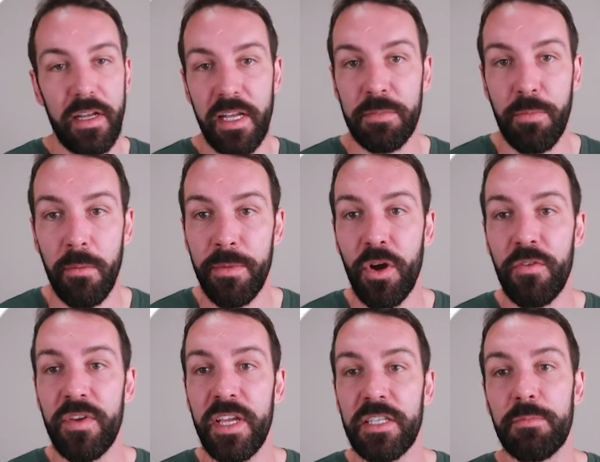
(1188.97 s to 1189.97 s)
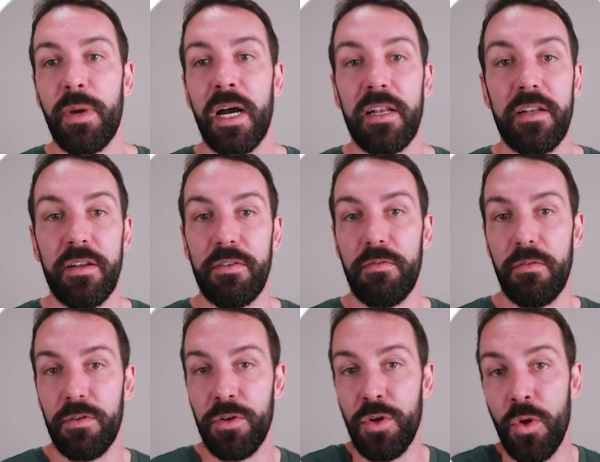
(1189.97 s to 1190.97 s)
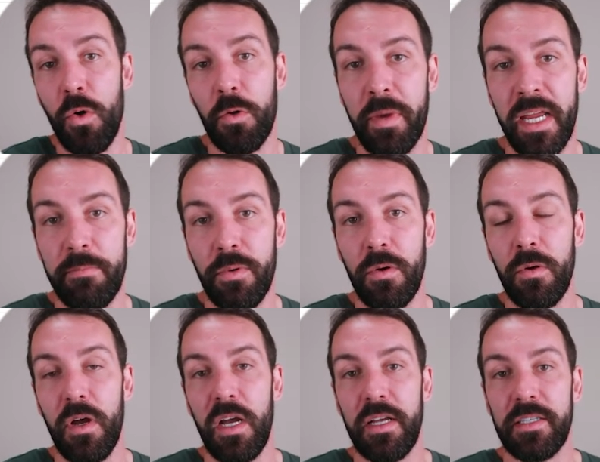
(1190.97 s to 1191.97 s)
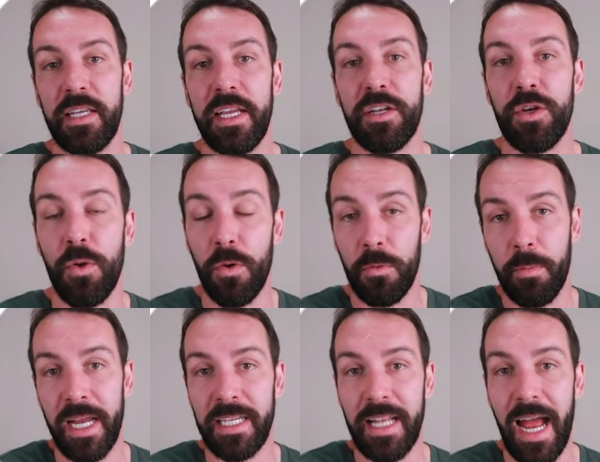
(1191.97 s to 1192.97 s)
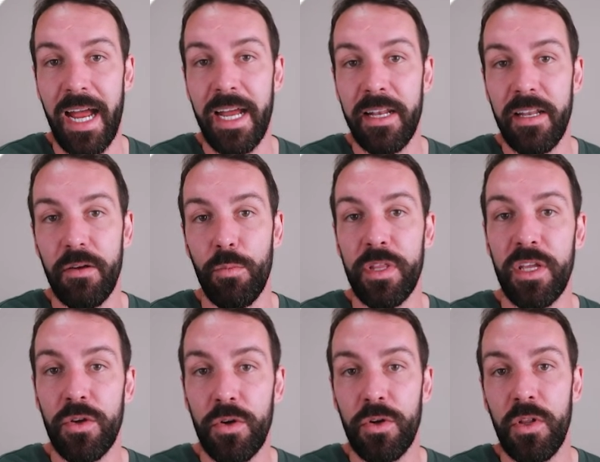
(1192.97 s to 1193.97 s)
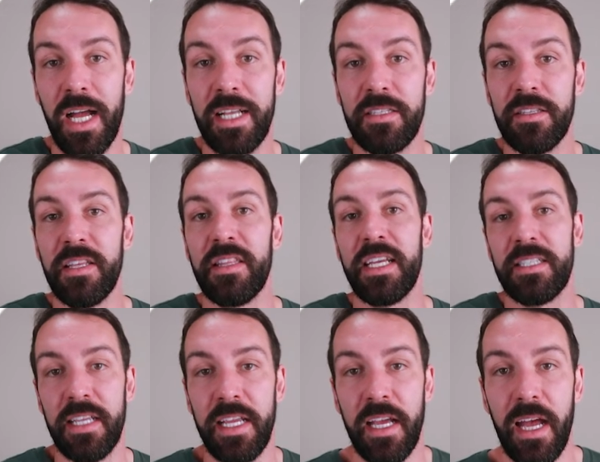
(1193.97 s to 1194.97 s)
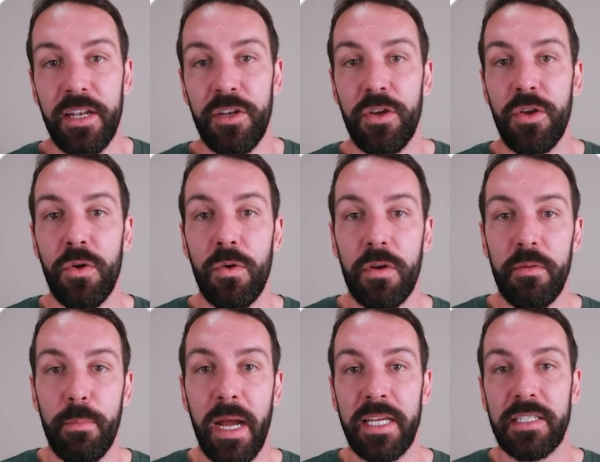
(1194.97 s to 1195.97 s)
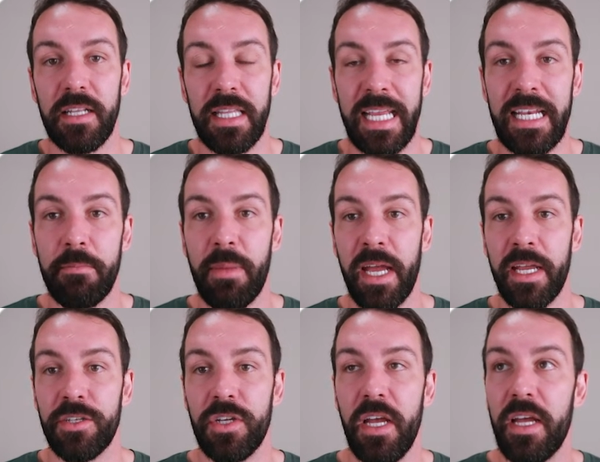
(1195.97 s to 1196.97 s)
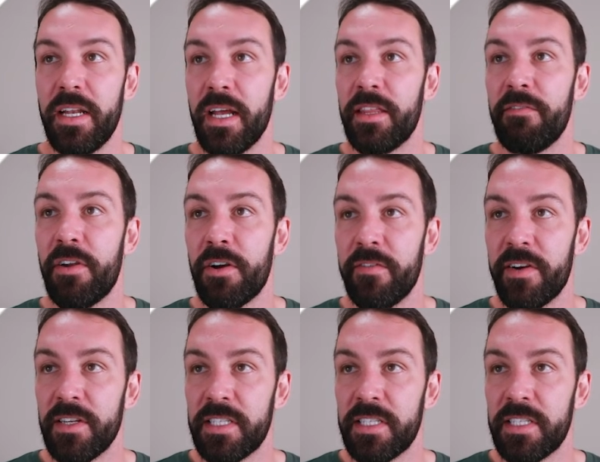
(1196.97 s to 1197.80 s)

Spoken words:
it's probably obvious, but New York people, see a New York-based ad within Google Ads, then they see a New York-based landing page. Now, they're very, very